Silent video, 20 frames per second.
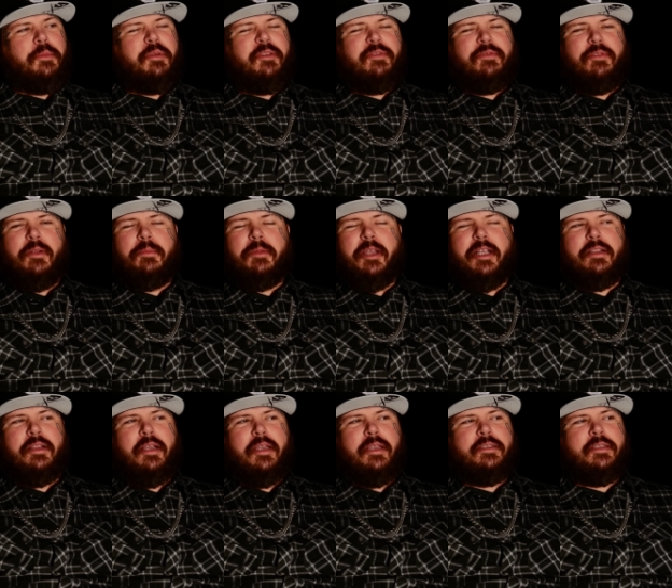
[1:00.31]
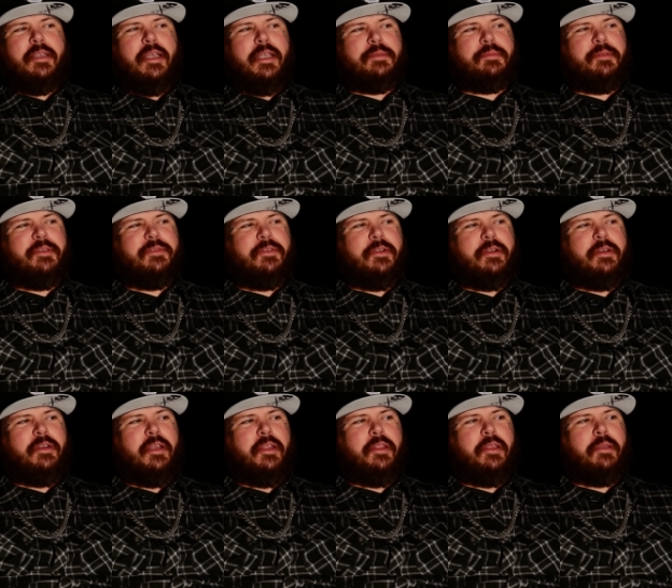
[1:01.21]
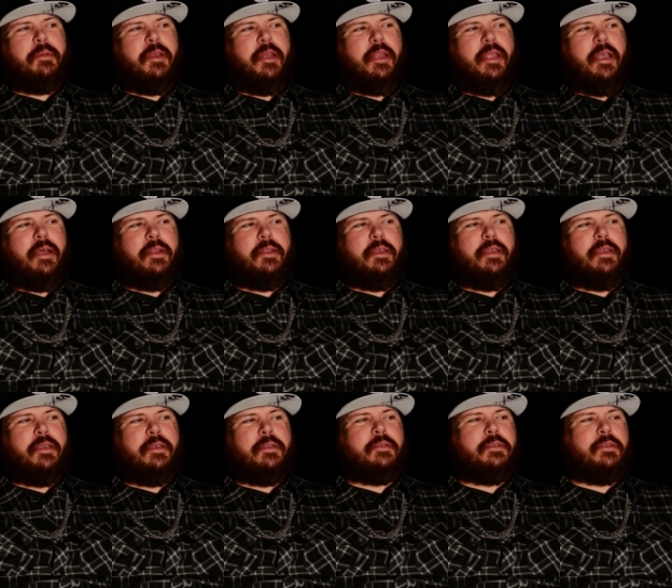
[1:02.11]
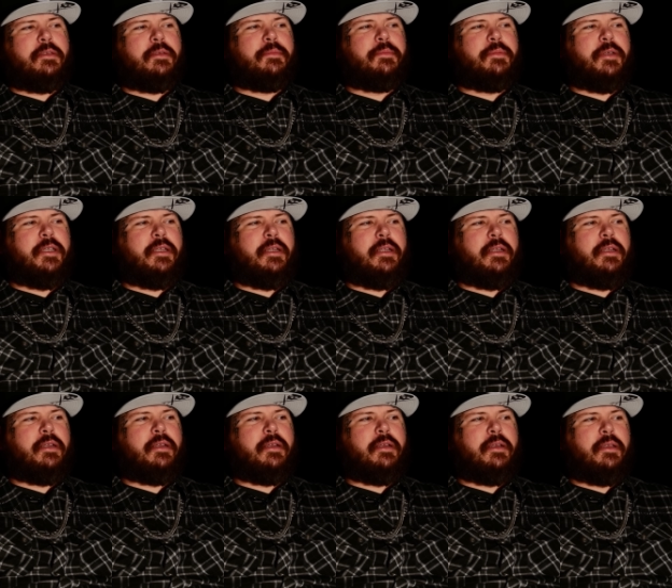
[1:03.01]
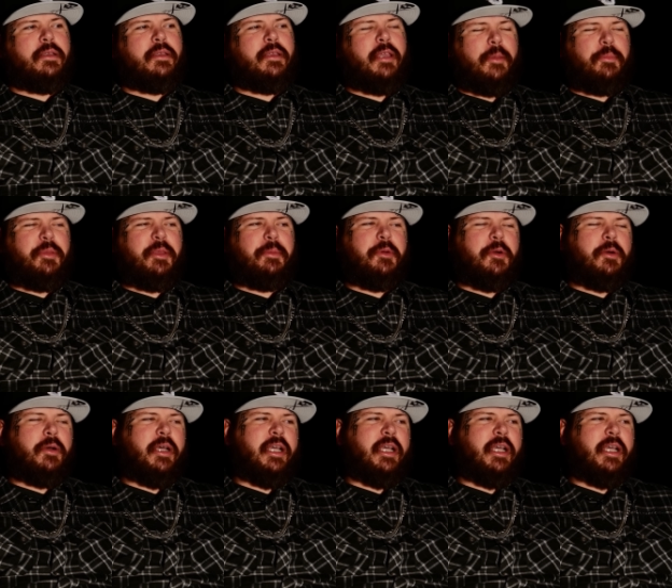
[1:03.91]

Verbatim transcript: prefer my clients to ask me for nothing but aliens but uh, yeah people